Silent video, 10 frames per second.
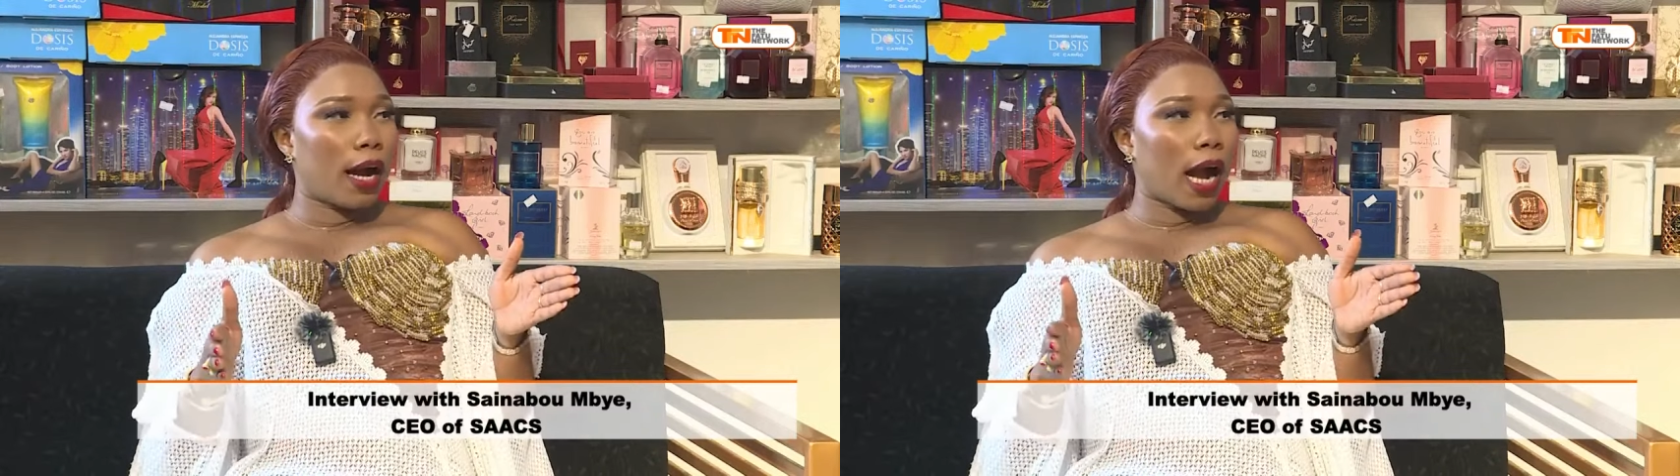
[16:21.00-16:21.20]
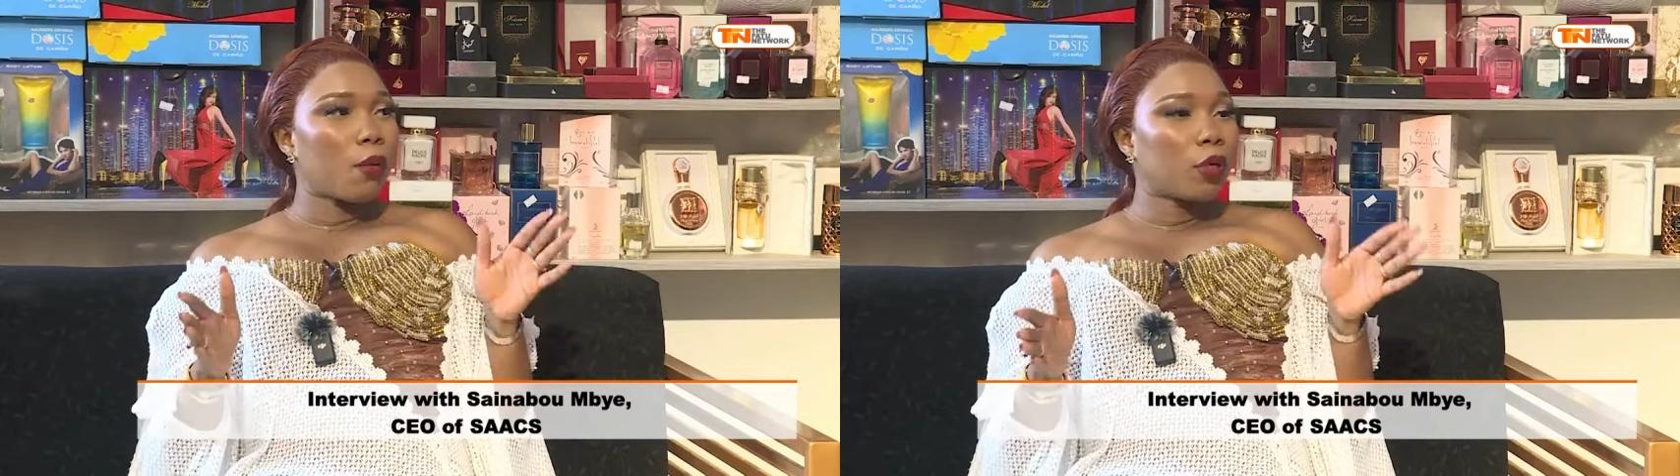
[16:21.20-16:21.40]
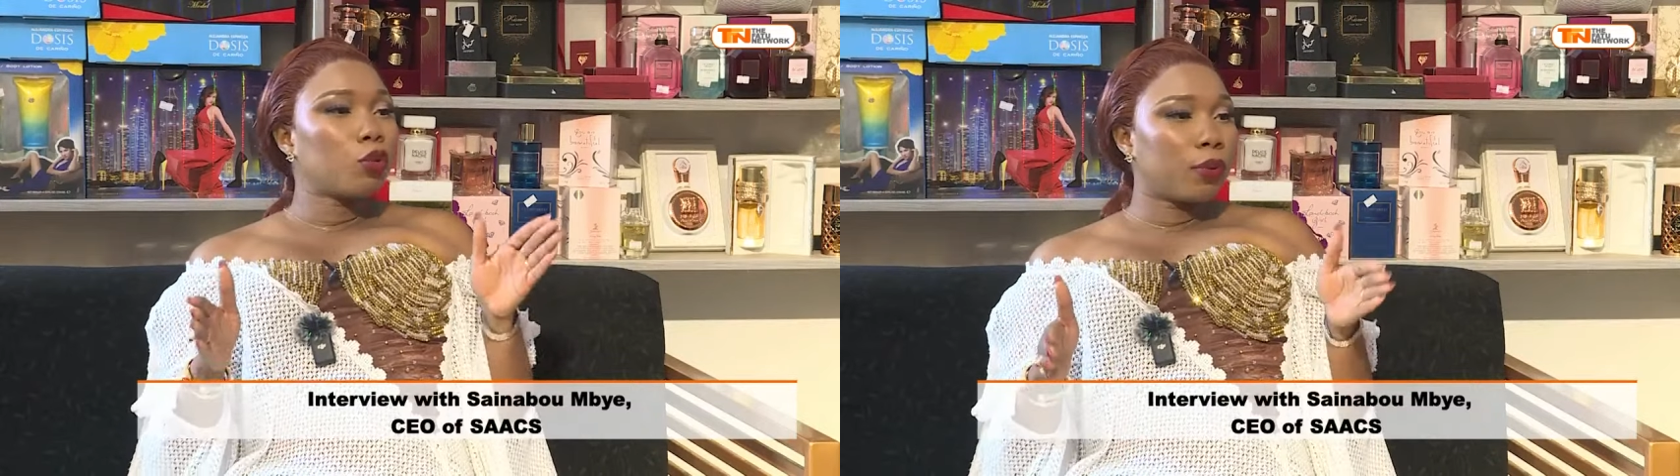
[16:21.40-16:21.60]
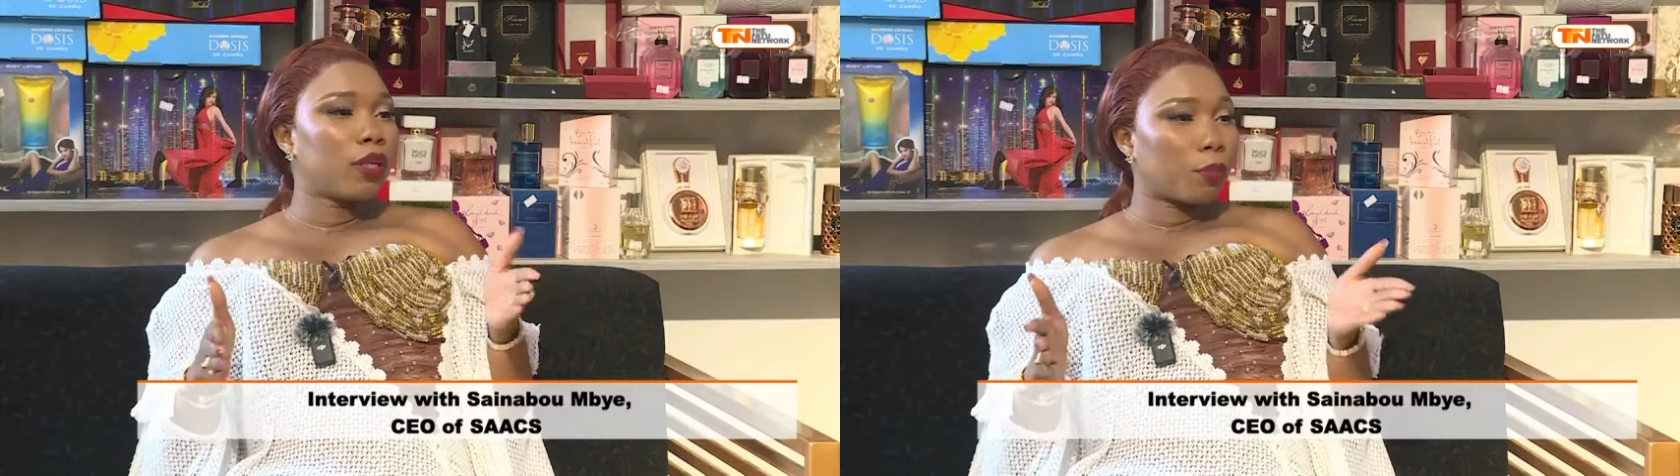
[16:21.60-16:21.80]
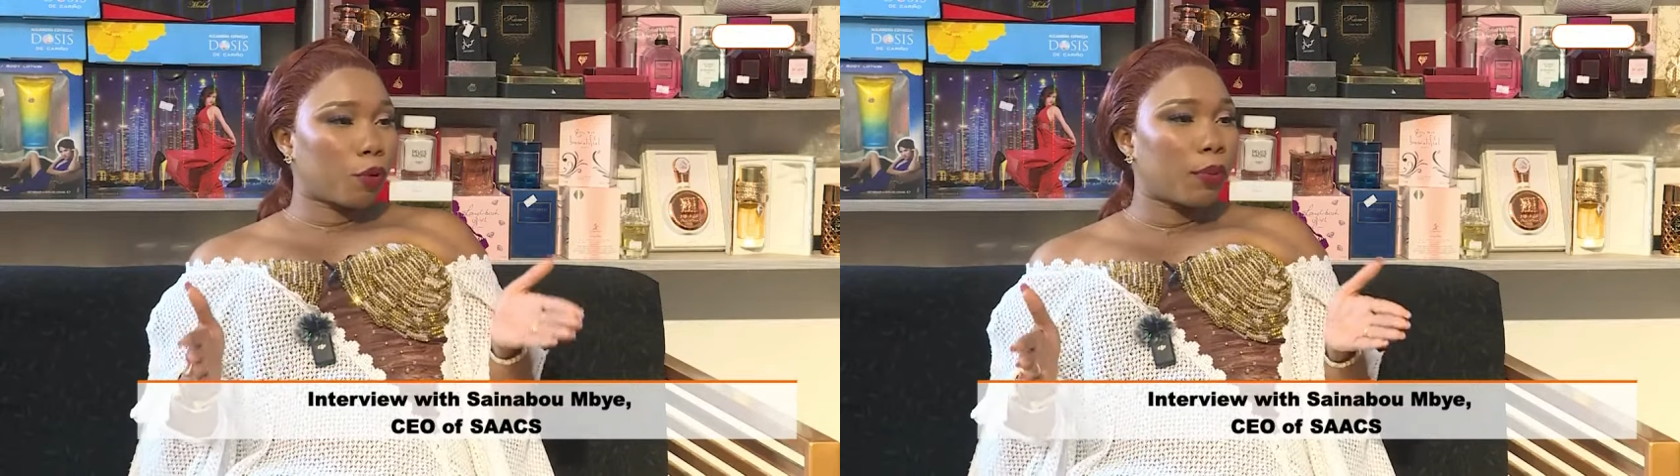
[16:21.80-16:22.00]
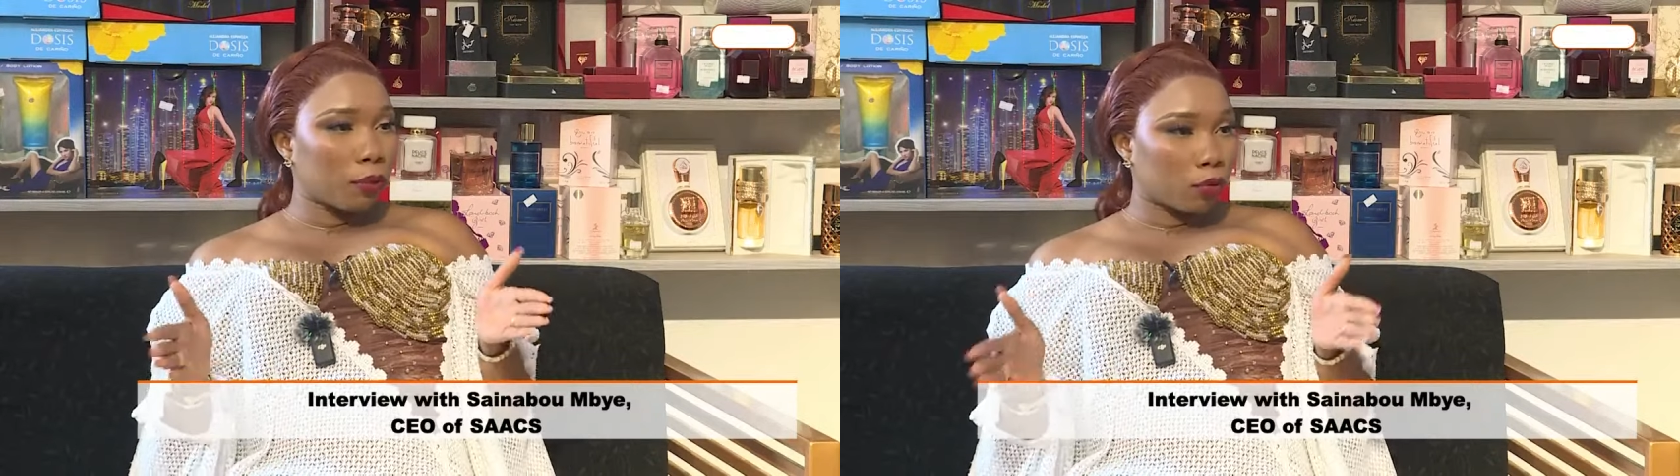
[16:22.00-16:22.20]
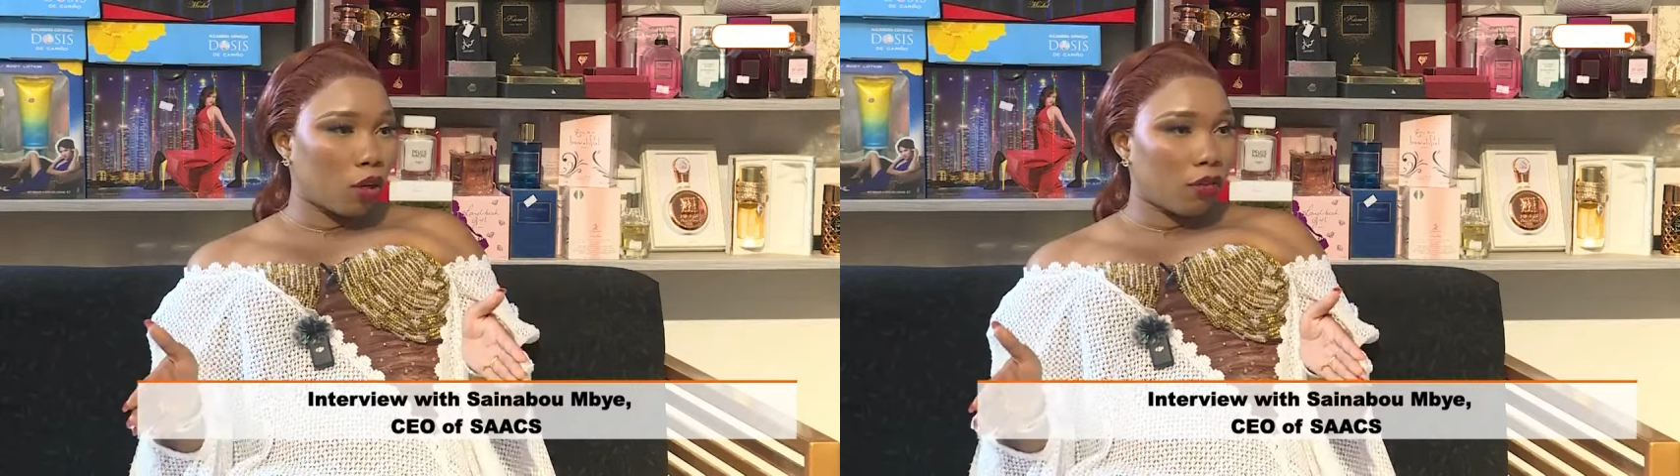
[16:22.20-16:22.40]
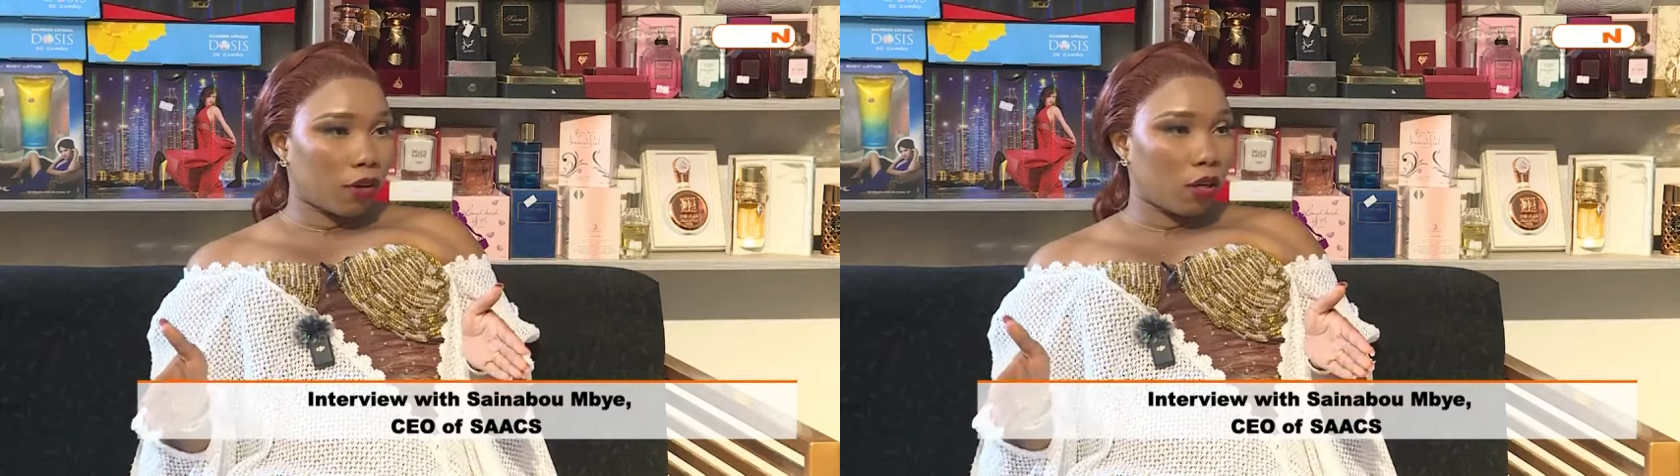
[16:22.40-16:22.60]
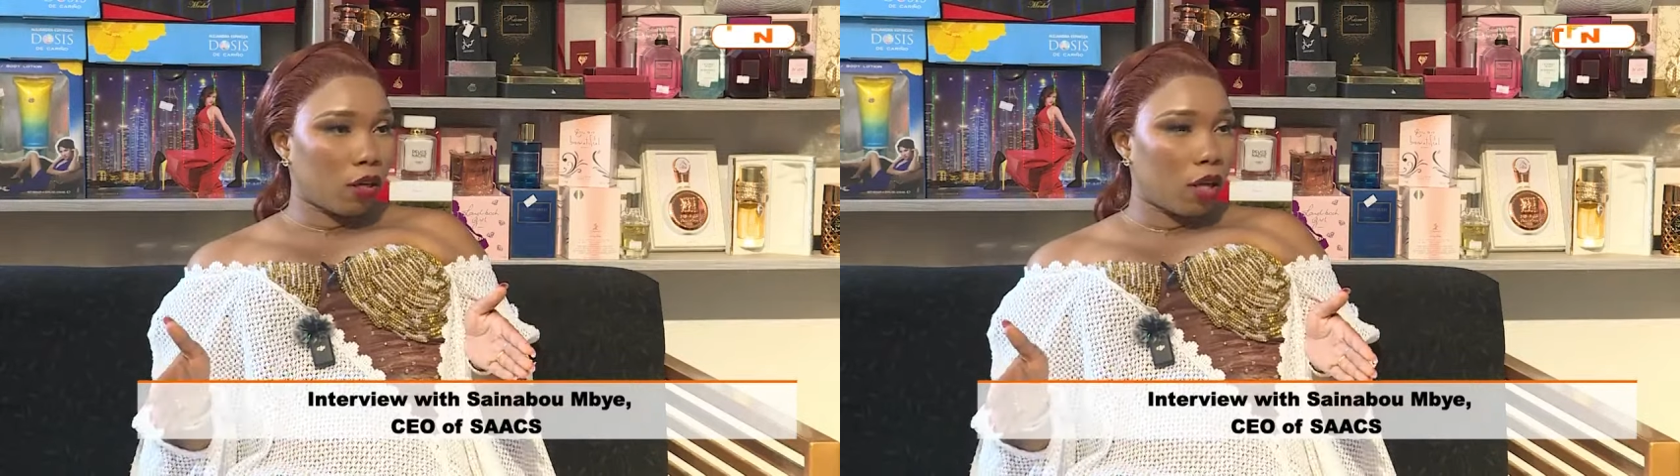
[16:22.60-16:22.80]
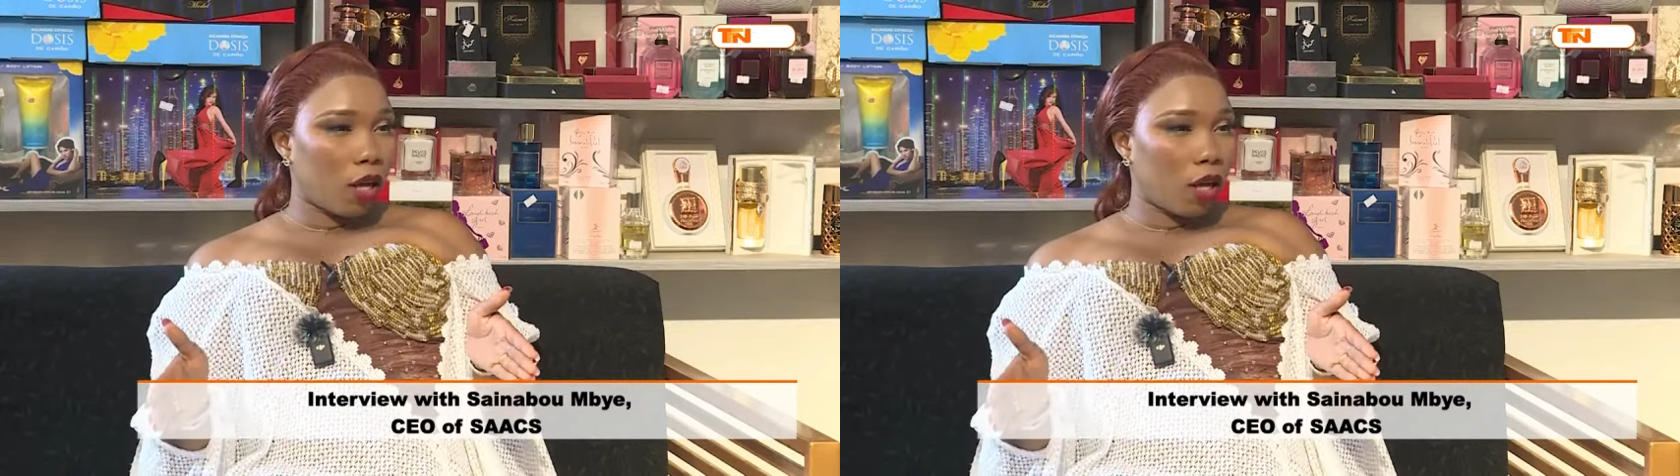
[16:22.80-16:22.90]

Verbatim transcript: I want to be a problem solver.